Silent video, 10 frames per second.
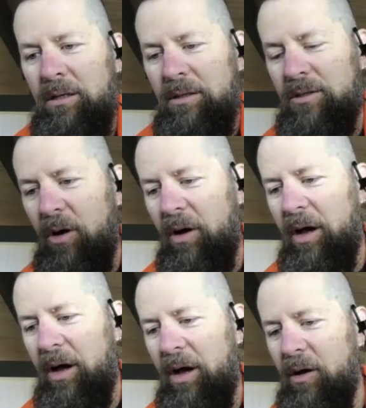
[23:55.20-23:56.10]
So,
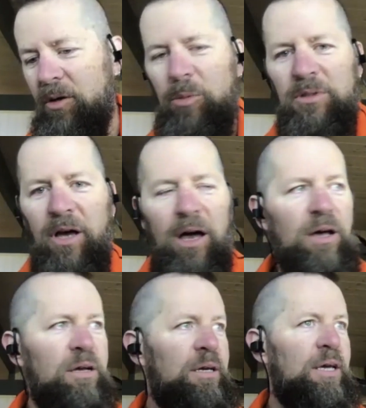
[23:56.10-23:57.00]

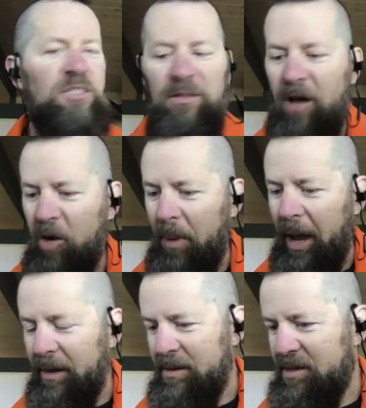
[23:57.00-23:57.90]
Gubazah gets in talk
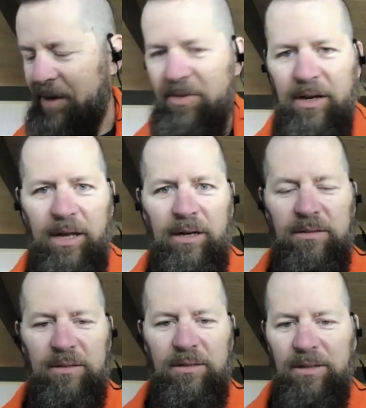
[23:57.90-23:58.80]
back in the 7th inning and
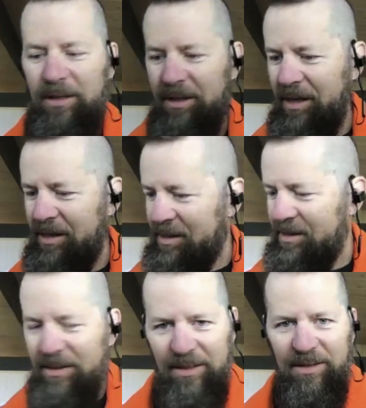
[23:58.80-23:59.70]
goes,
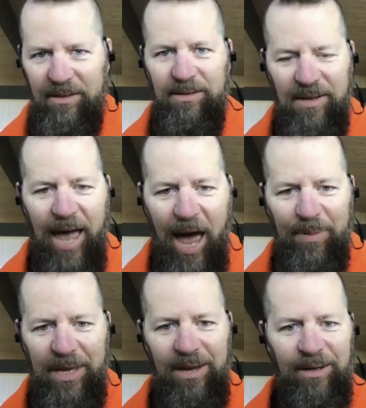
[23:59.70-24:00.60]
is this
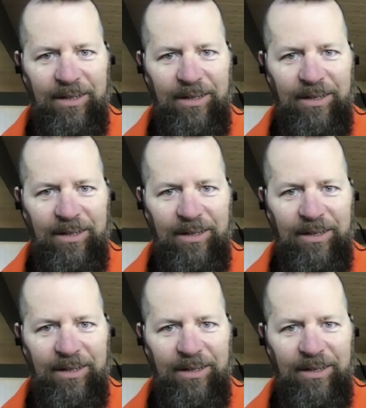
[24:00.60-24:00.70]
happening?